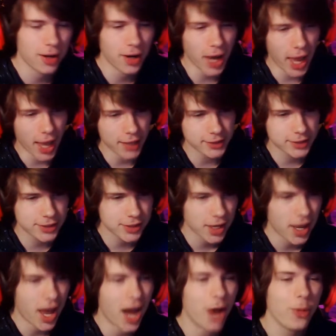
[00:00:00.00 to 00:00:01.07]
asks,
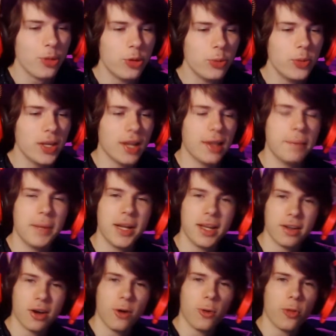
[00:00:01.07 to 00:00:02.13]
how do we
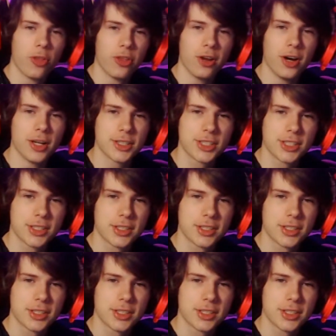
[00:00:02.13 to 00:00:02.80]
eliminate old thoughts?